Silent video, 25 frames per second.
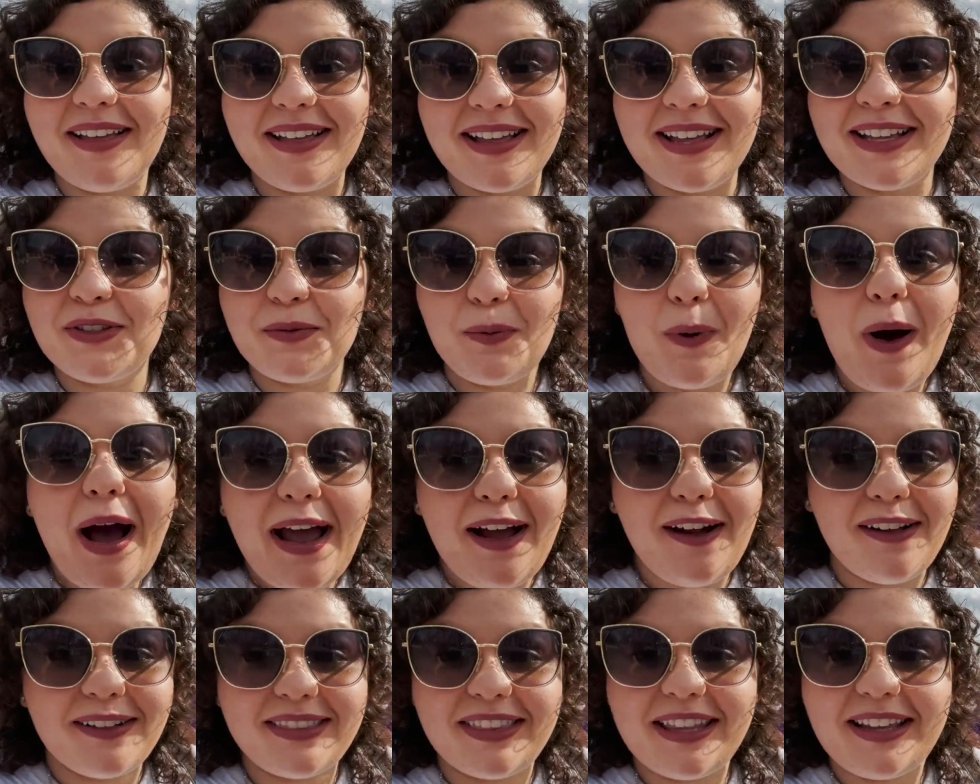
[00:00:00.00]
it's
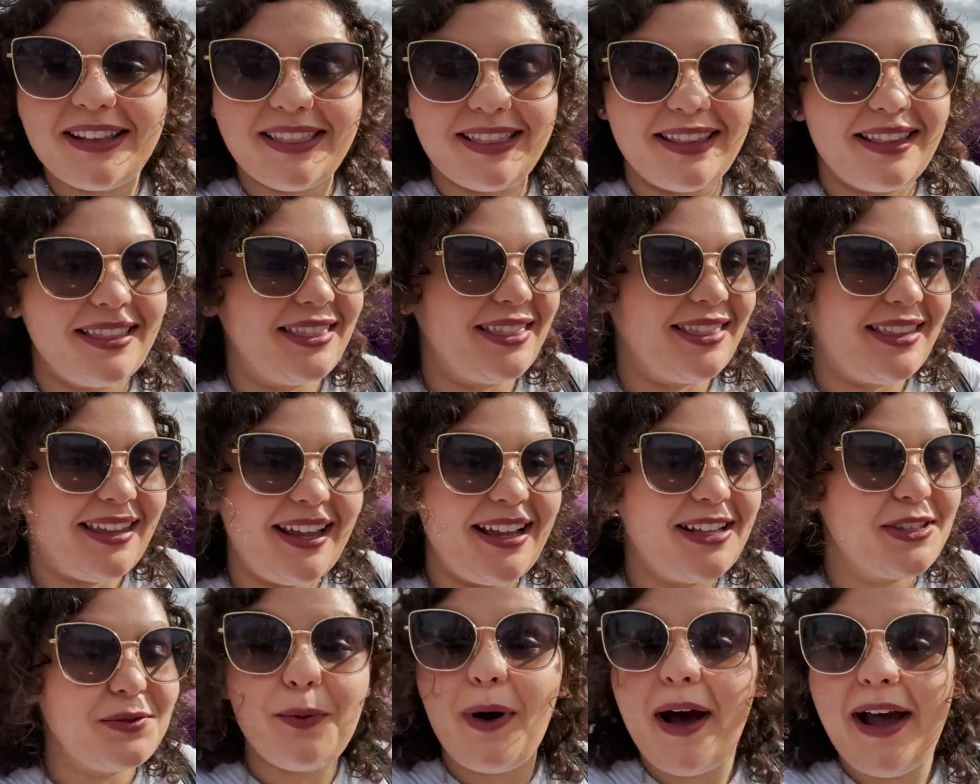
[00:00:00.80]
wild. Like,
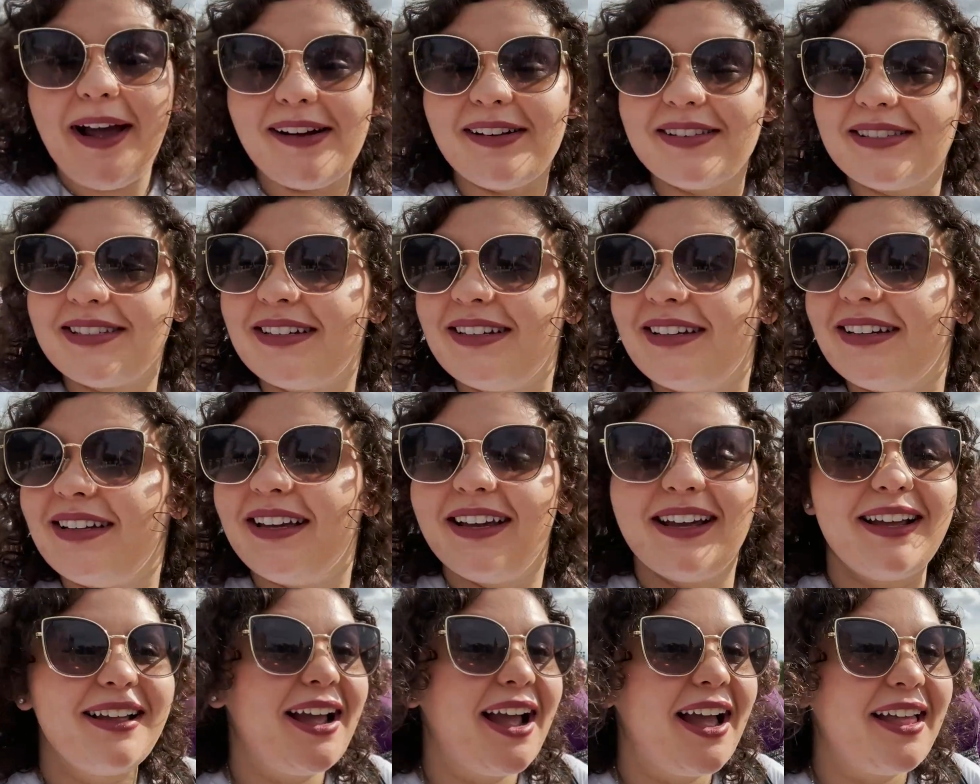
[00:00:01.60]
it's wild.
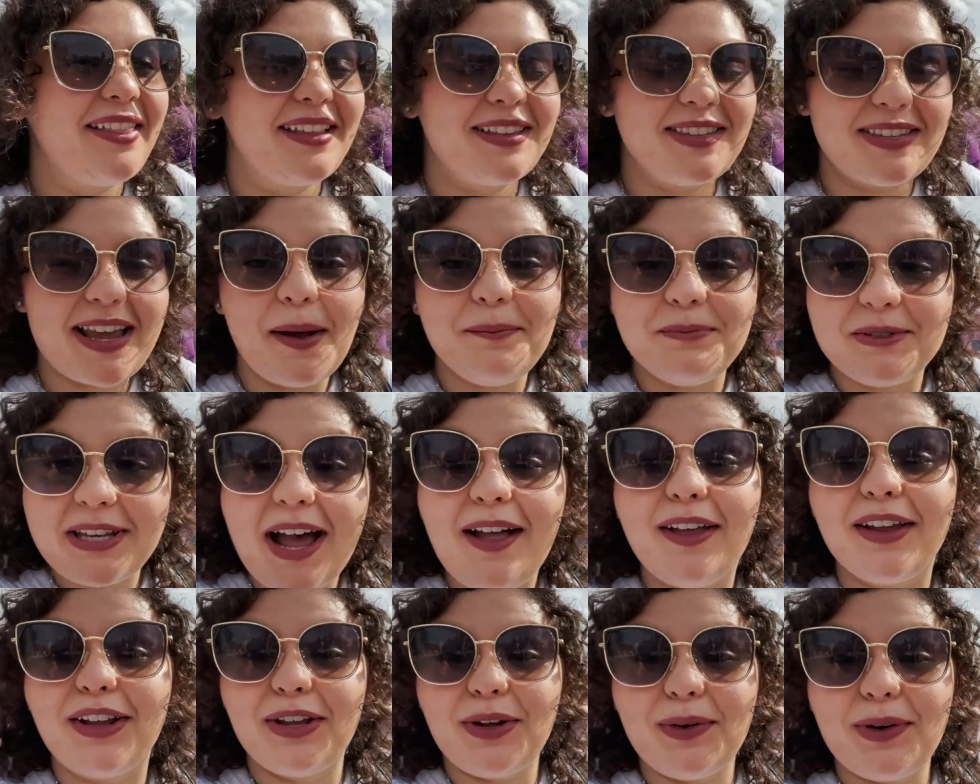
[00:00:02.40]
It's, I'm
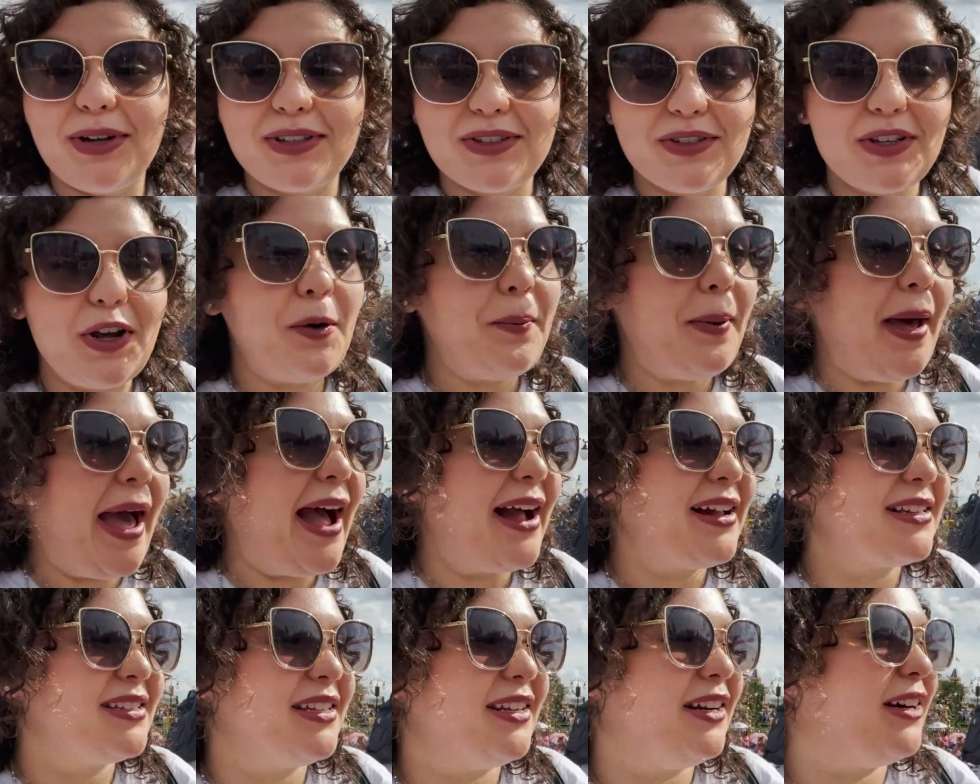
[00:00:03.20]
telling you, it's so
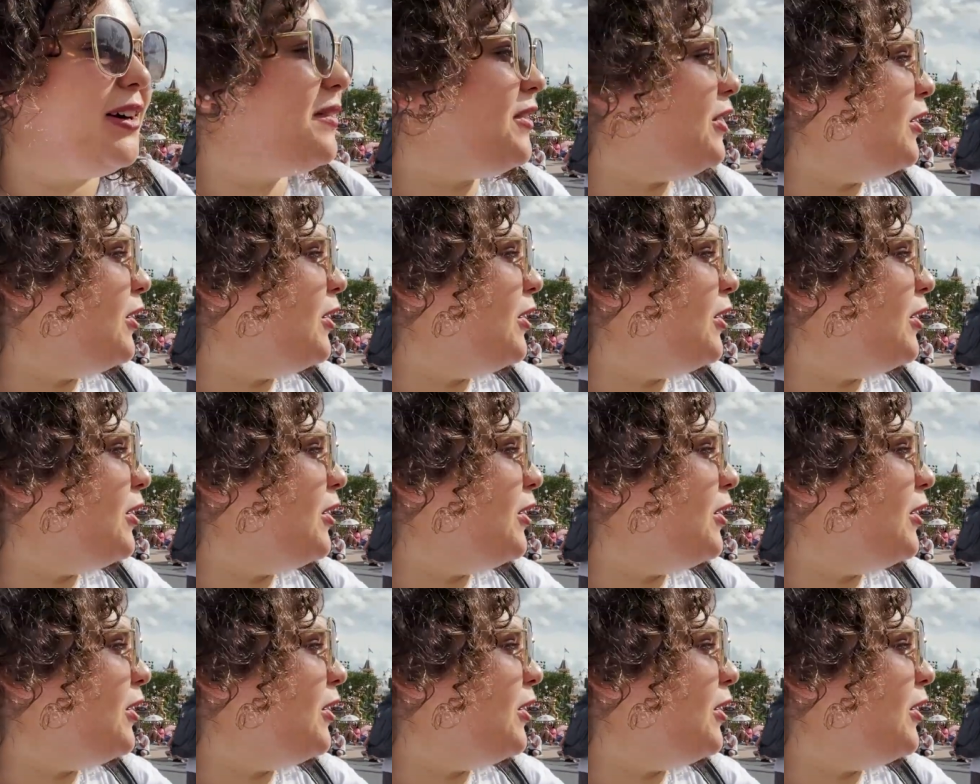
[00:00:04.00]
packed here.